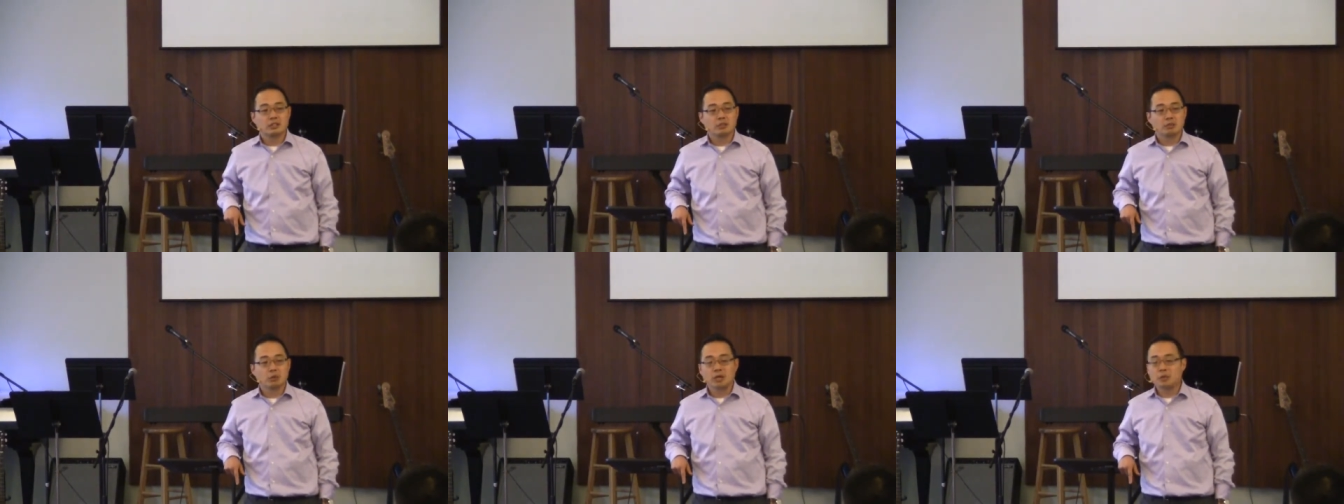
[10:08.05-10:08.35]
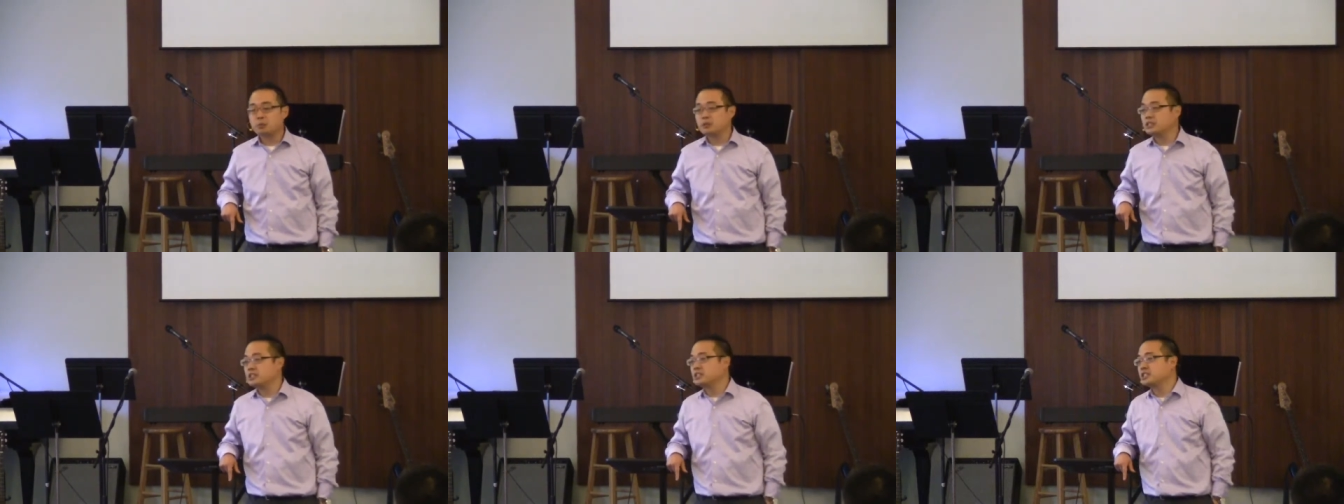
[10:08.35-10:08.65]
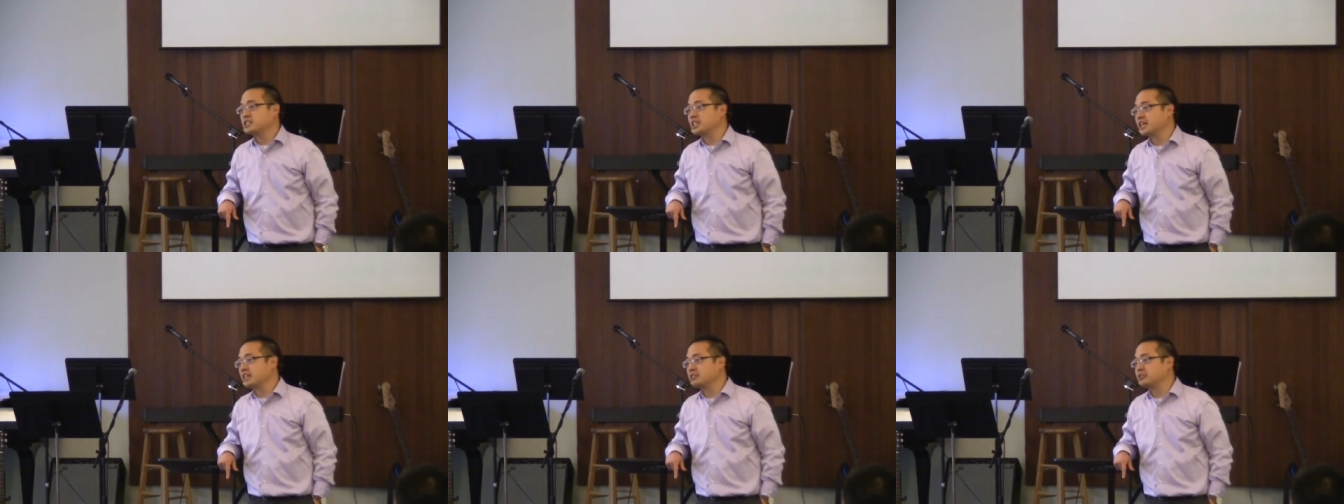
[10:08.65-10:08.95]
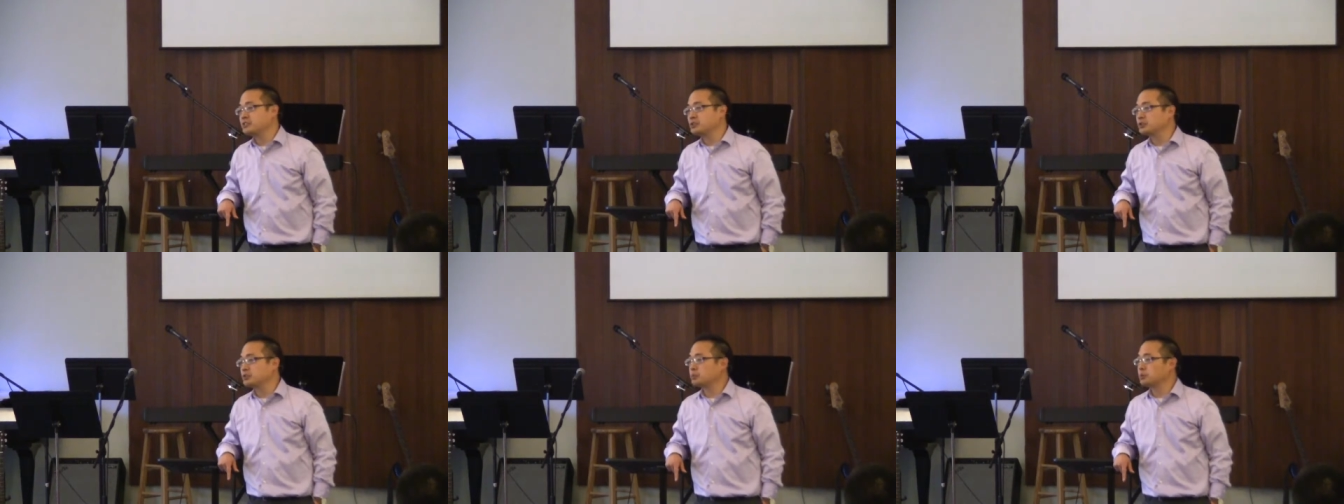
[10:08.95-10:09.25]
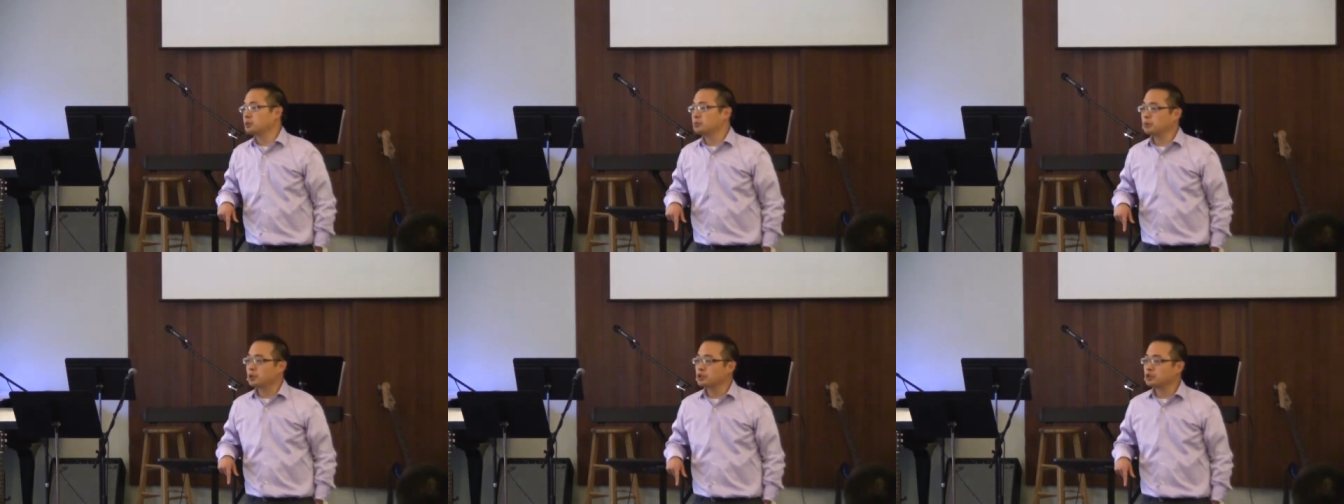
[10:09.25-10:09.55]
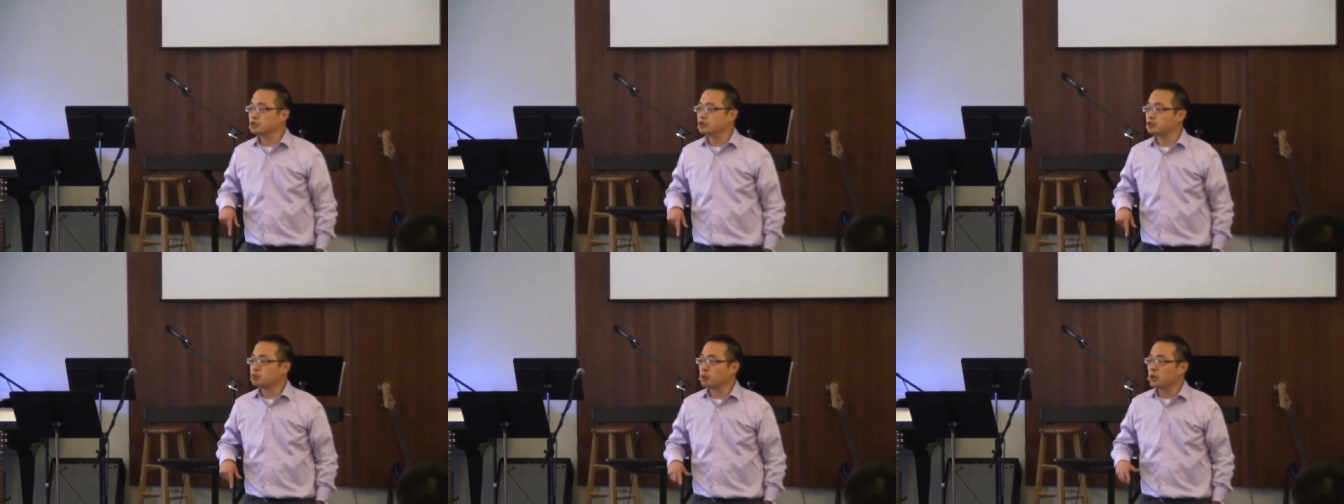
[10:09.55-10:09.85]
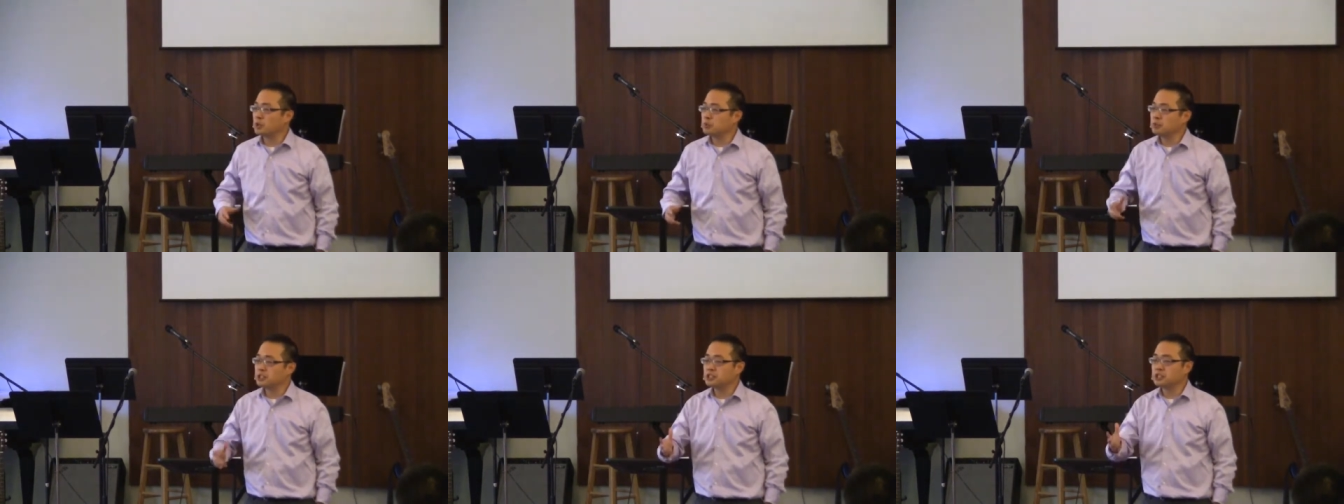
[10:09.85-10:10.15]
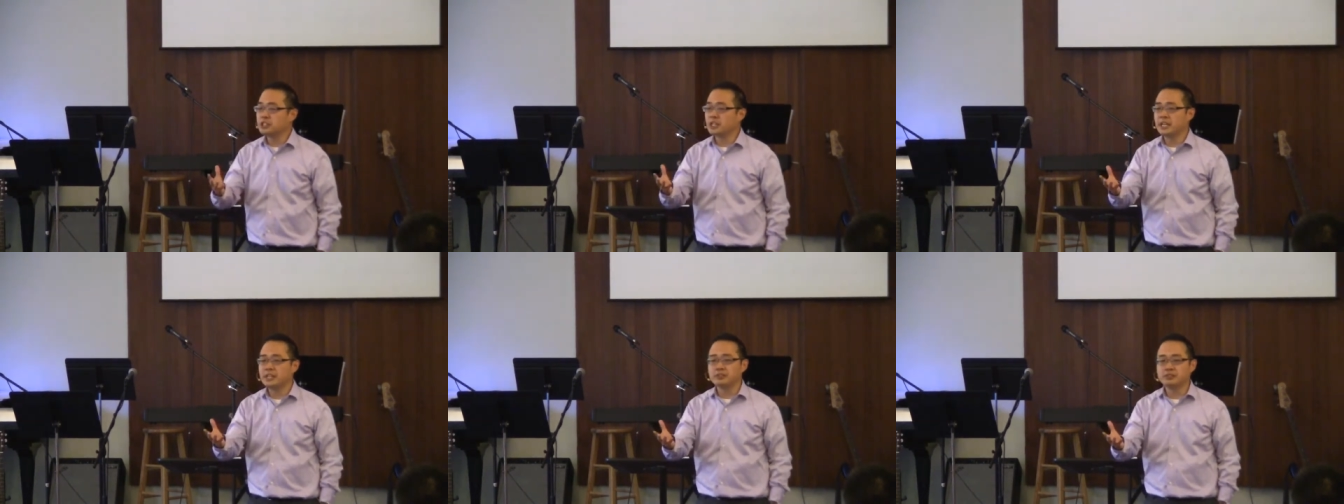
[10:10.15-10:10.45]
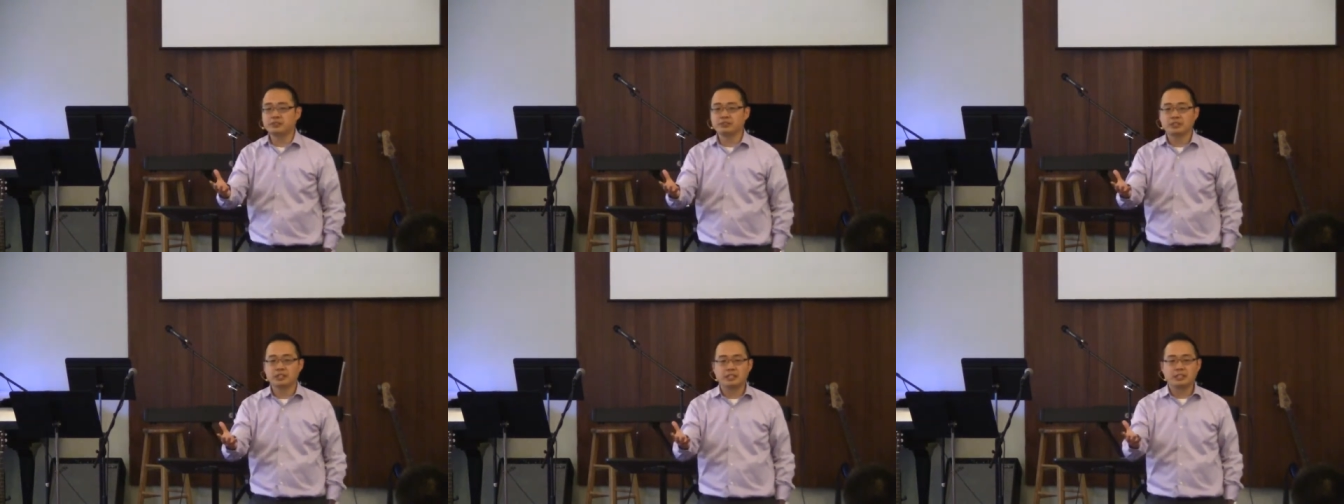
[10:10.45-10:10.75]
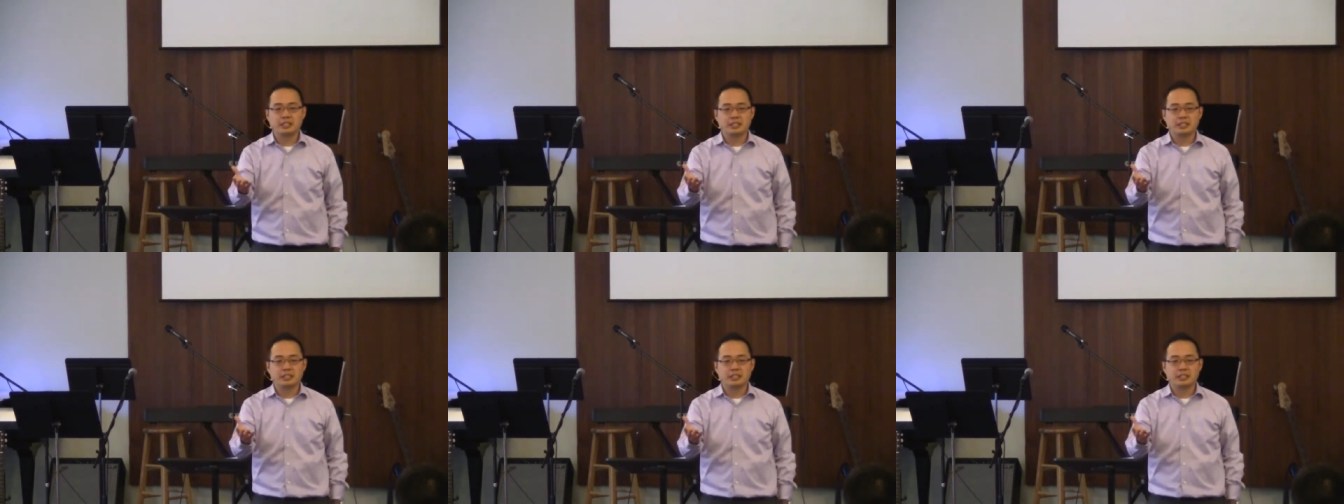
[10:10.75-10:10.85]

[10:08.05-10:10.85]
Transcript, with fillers: Why do we chase those promotions? Why do we chase